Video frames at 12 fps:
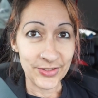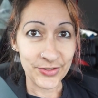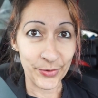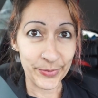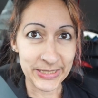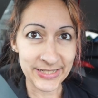
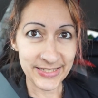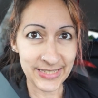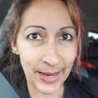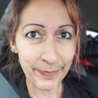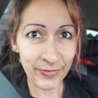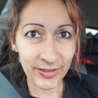So we just
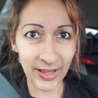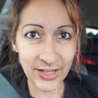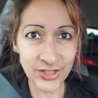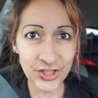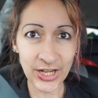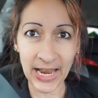stopped for
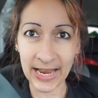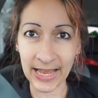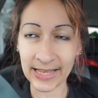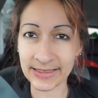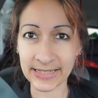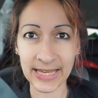lunch
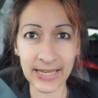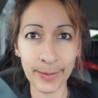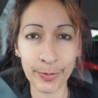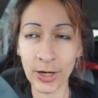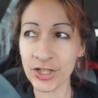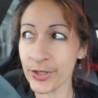at the King
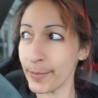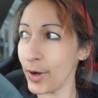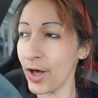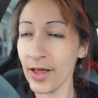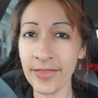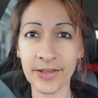of Prussia
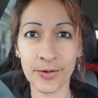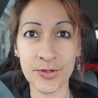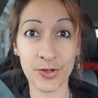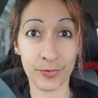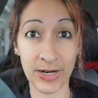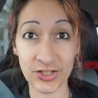Mall. There
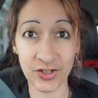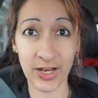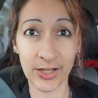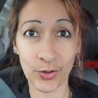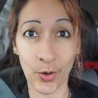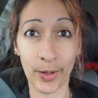was a
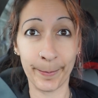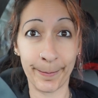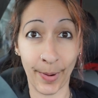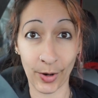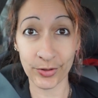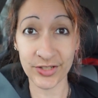restaurant called
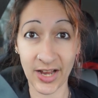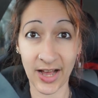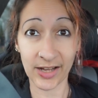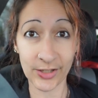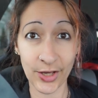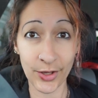
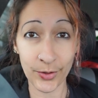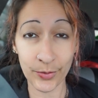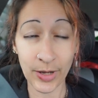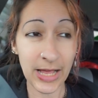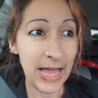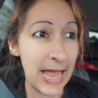
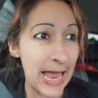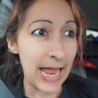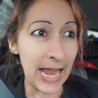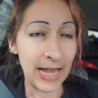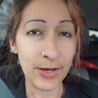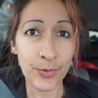Bartaco,
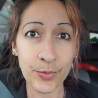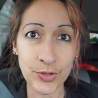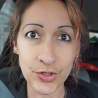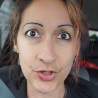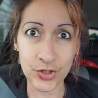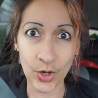and it was
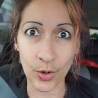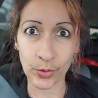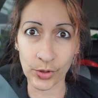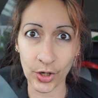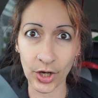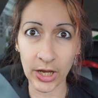so
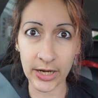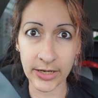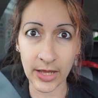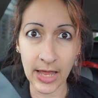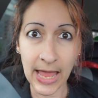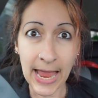good.
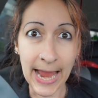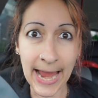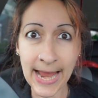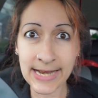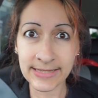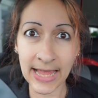
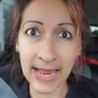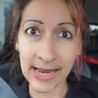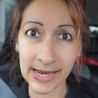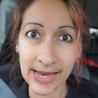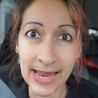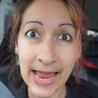And
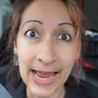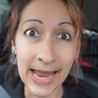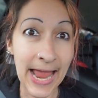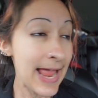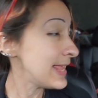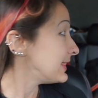
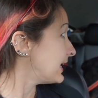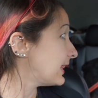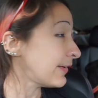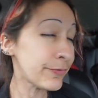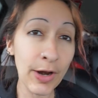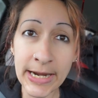they
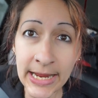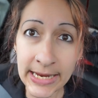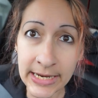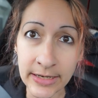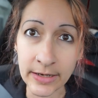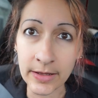let Freya
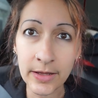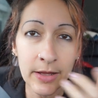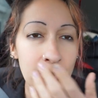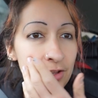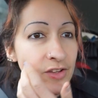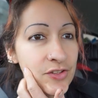in.
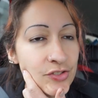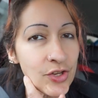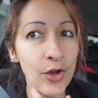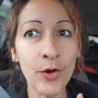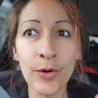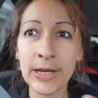
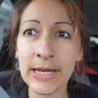So